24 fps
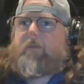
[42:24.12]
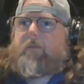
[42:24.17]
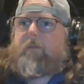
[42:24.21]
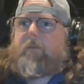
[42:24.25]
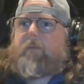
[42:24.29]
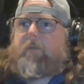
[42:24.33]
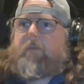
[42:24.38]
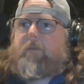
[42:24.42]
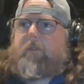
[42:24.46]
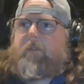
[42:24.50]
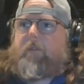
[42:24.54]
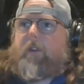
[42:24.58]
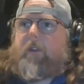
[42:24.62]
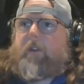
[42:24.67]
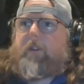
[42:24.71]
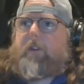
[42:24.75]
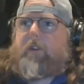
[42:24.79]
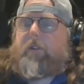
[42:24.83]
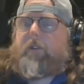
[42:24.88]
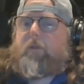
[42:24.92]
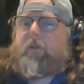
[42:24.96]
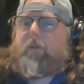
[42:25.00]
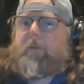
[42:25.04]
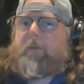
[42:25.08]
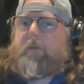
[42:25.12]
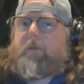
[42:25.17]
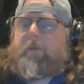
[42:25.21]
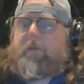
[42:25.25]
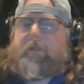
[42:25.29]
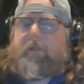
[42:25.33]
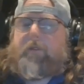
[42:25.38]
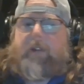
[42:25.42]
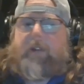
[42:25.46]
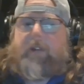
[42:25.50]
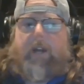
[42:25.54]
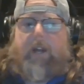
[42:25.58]
very doable
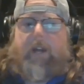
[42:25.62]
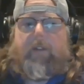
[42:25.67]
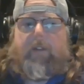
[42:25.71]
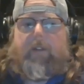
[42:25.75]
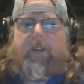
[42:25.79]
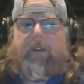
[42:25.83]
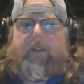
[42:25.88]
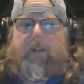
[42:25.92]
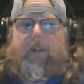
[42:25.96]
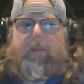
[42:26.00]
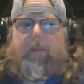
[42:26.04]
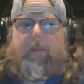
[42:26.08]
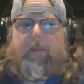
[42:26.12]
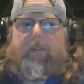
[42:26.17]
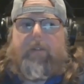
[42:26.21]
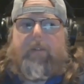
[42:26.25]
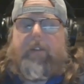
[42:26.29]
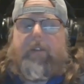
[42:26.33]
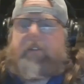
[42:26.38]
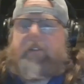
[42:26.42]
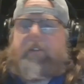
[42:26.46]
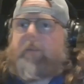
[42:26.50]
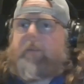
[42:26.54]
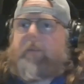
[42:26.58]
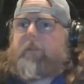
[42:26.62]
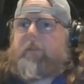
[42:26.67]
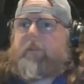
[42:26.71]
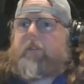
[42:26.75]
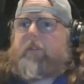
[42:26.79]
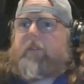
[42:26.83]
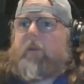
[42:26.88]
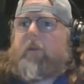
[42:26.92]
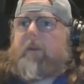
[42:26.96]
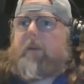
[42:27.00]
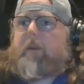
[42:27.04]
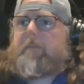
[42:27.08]
for a guy like him if his numbers
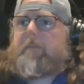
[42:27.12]
go up.